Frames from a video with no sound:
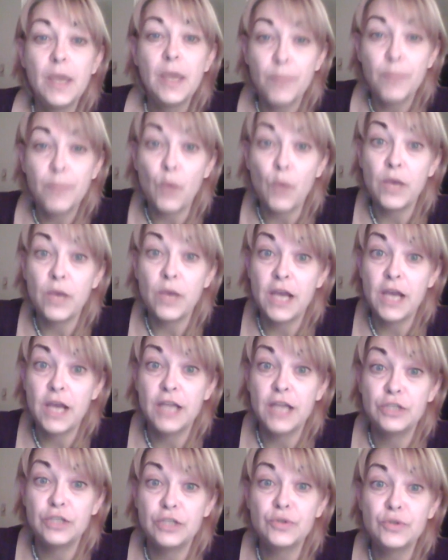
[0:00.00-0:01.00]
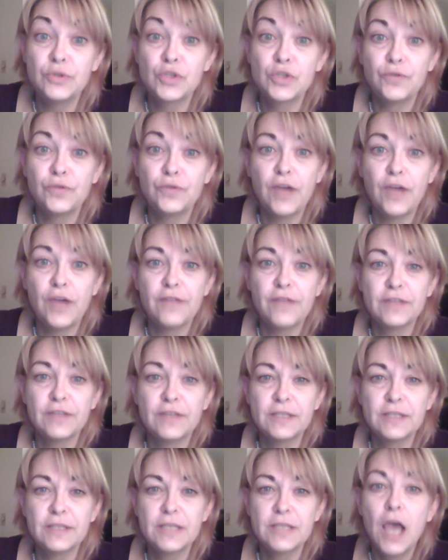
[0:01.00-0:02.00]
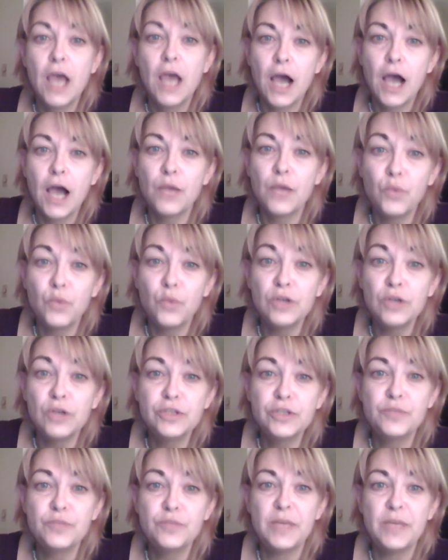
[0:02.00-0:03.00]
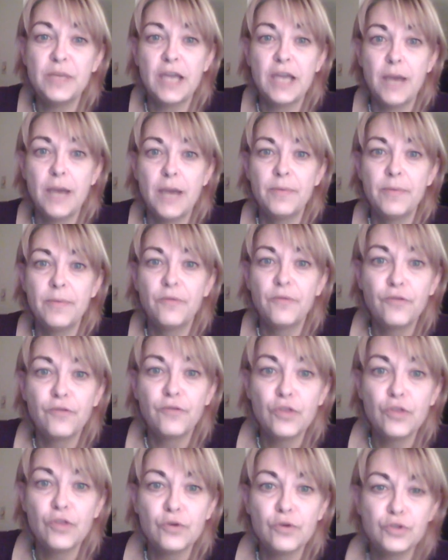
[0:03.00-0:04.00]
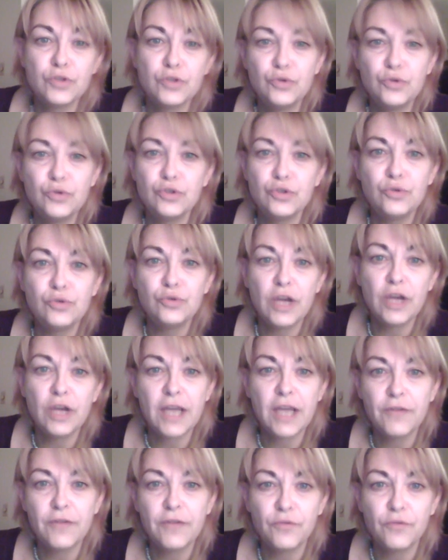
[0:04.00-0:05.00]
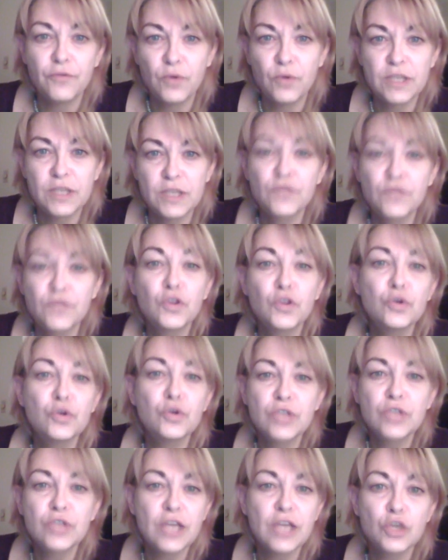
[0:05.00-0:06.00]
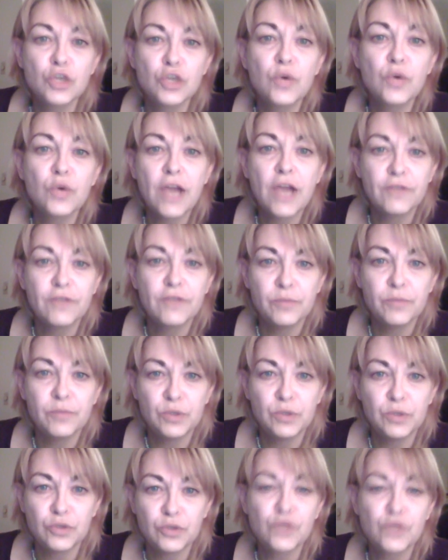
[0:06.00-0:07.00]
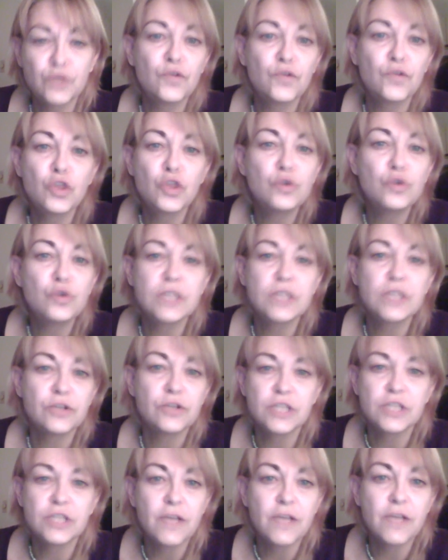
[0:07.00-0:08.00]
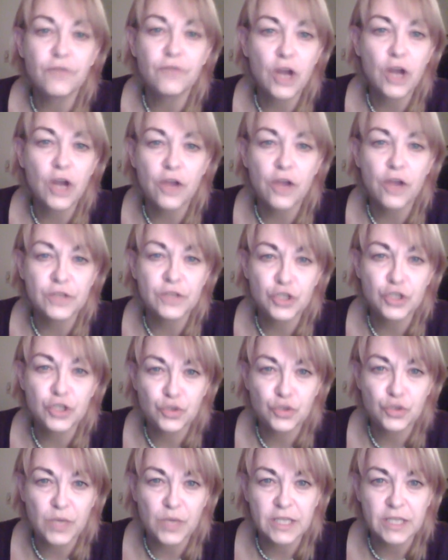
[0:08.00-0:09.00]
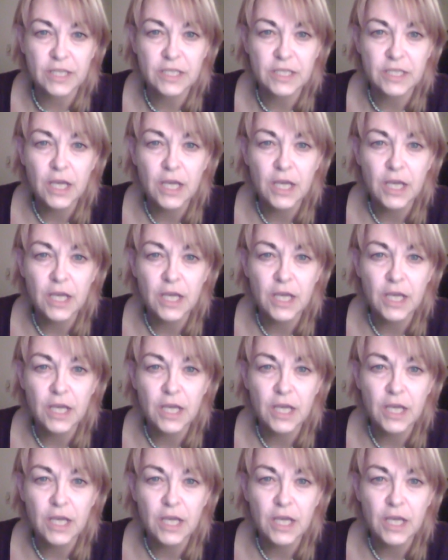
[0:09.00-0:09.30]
But when I do survive this, I will speak up for those who do not have a voice, for those that don't have computers, for those that are suffering on the streets,